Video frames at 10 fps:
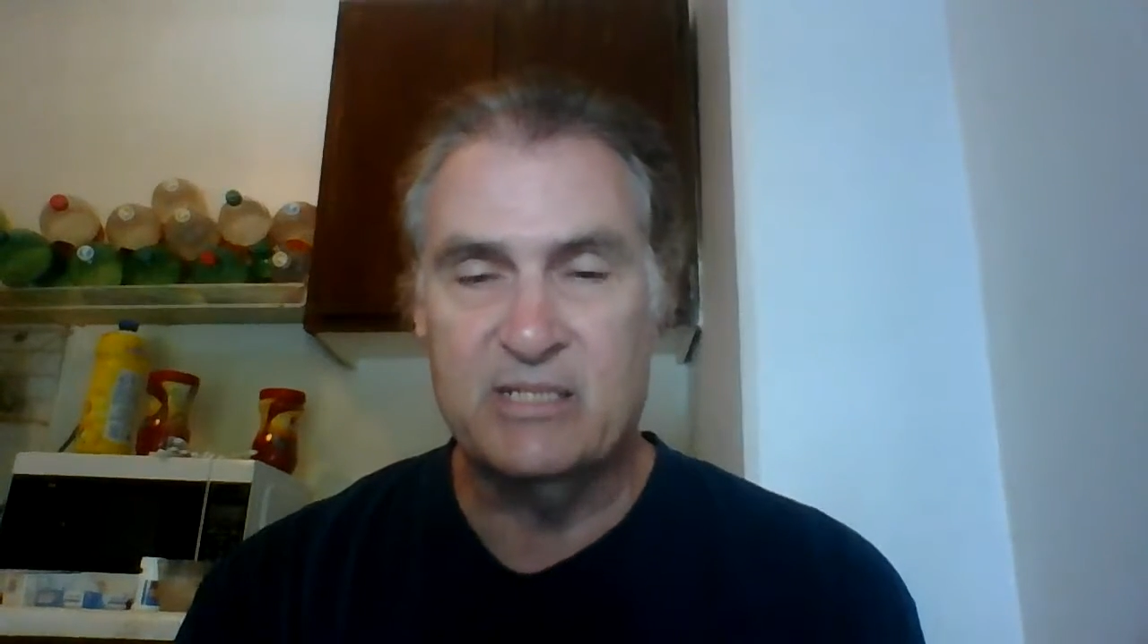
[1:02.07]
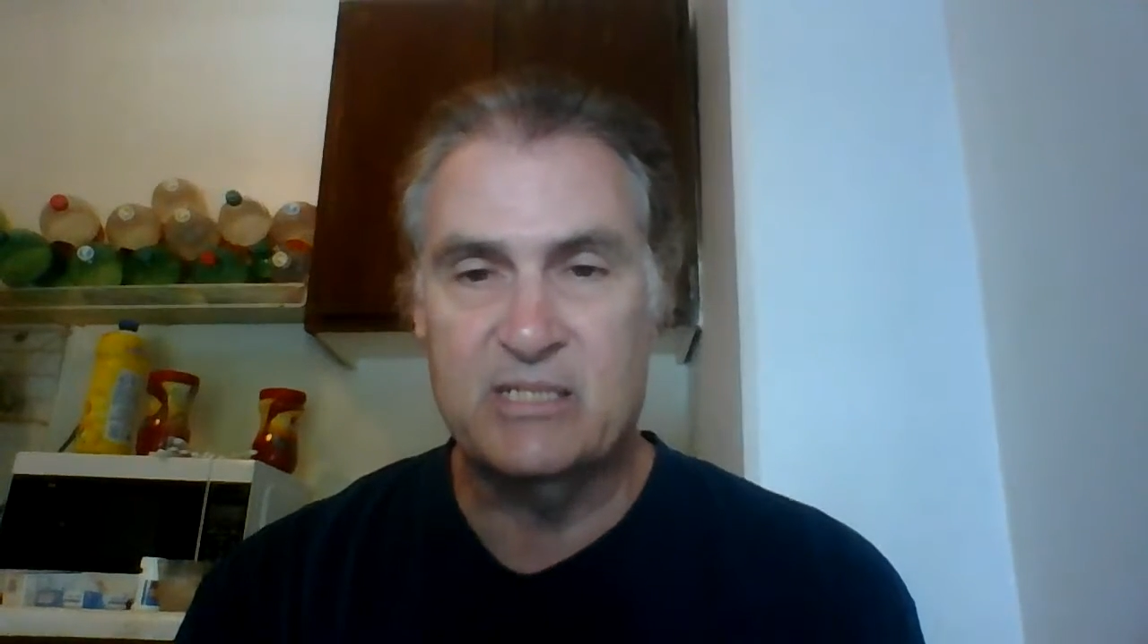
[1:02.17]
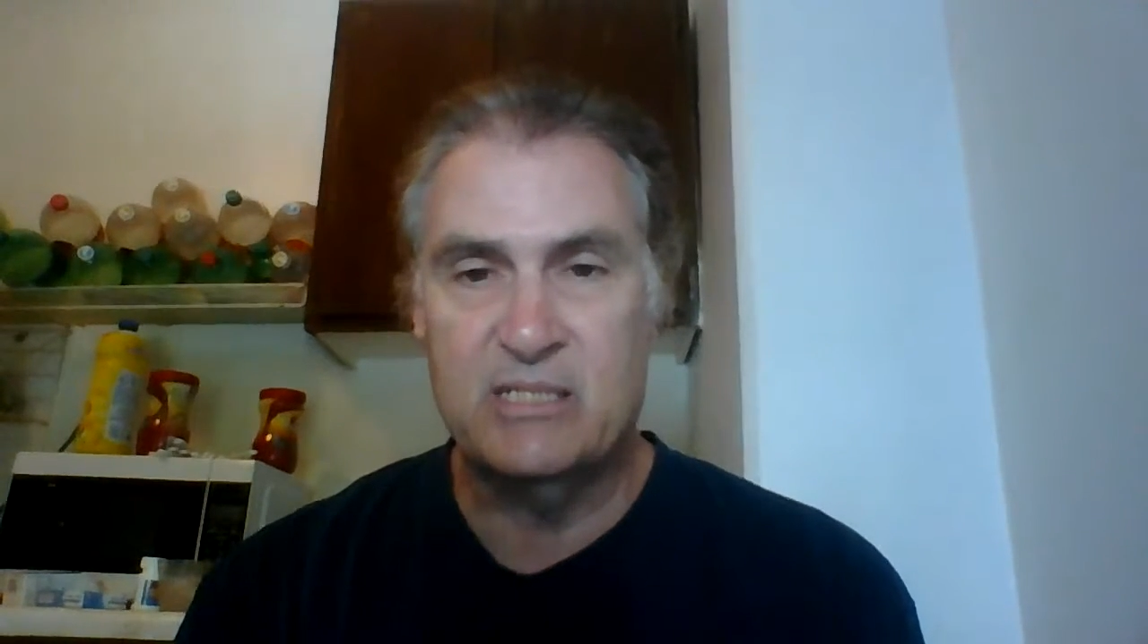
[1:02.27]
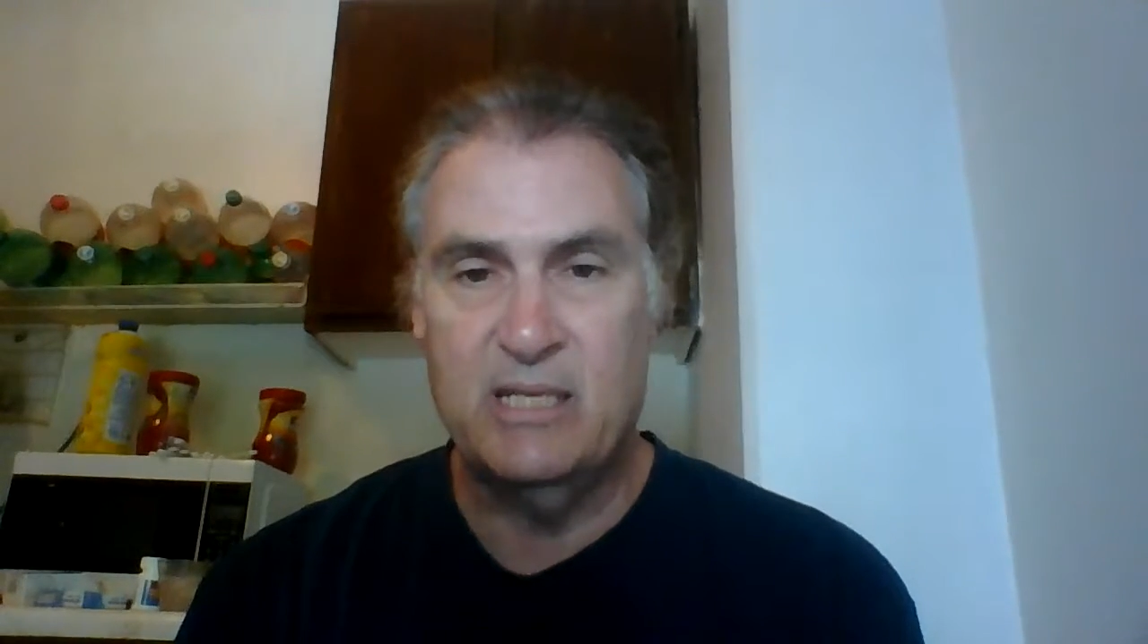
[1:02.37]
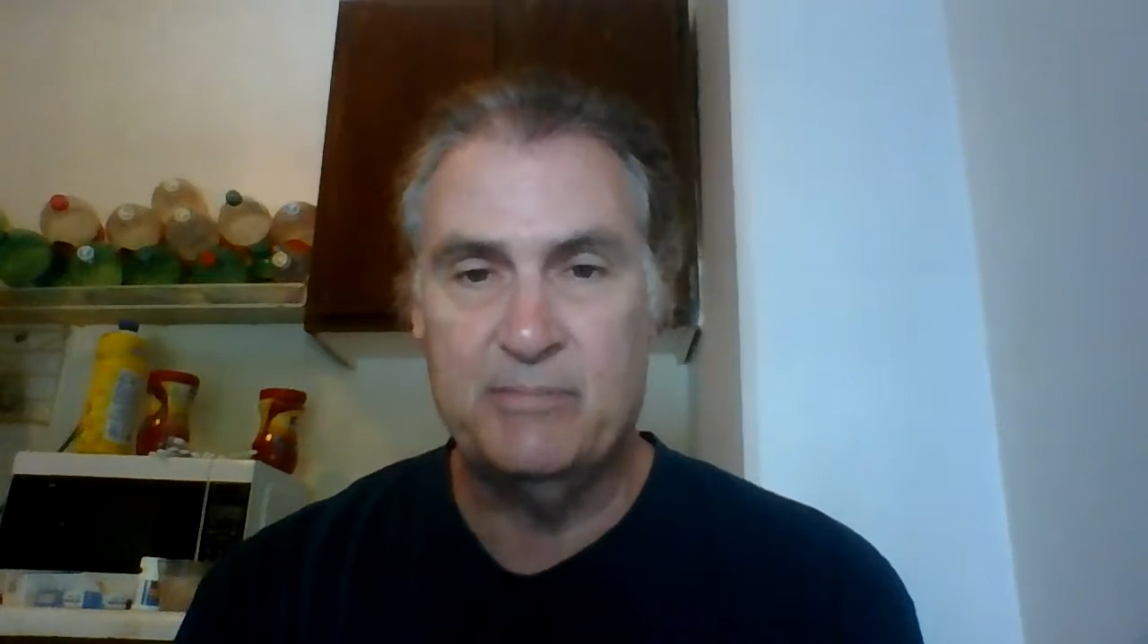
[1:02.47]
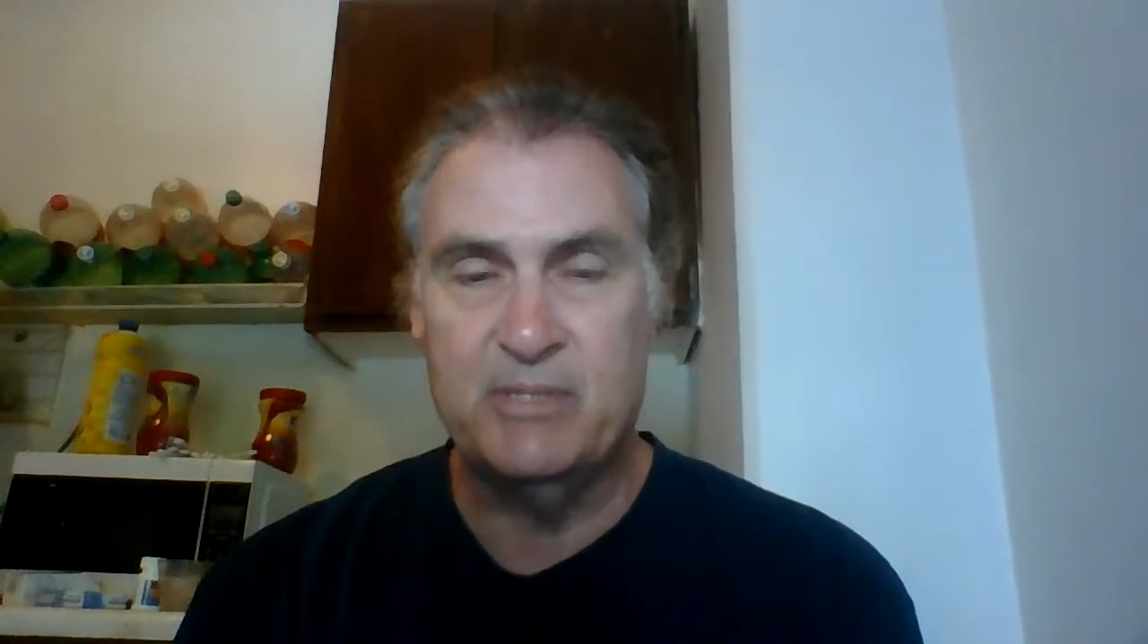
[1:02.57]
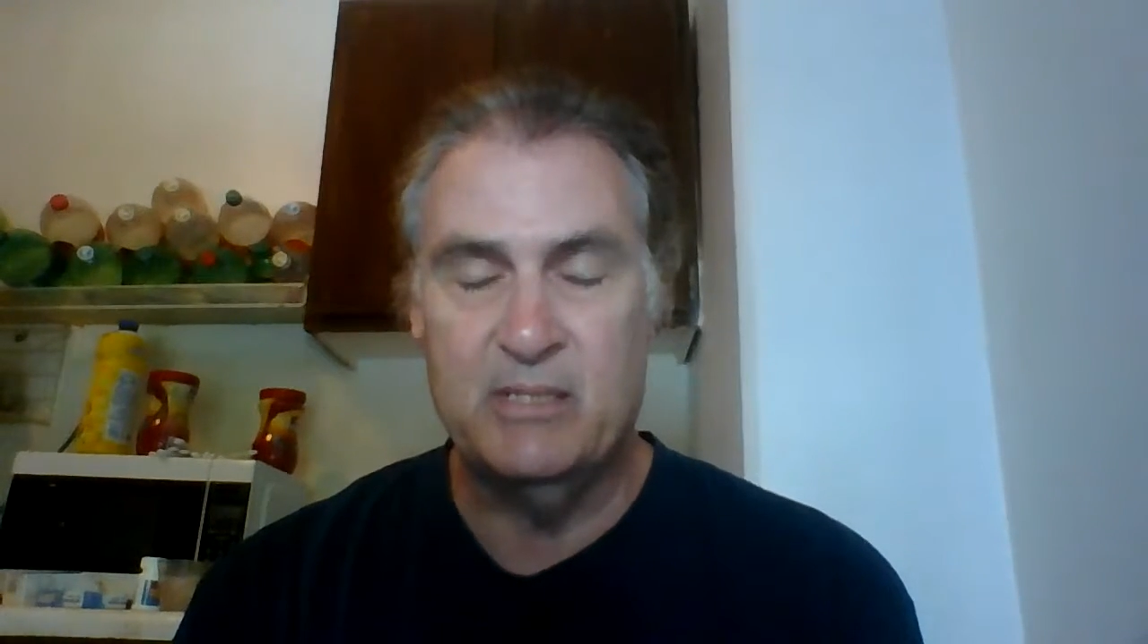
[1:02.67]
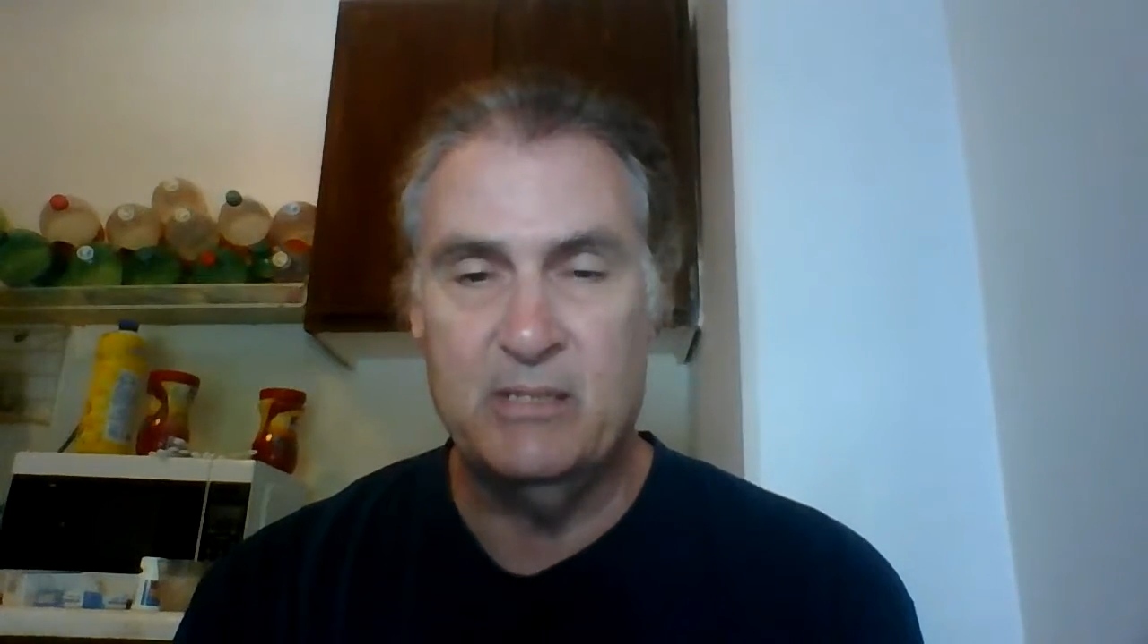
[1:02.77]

slept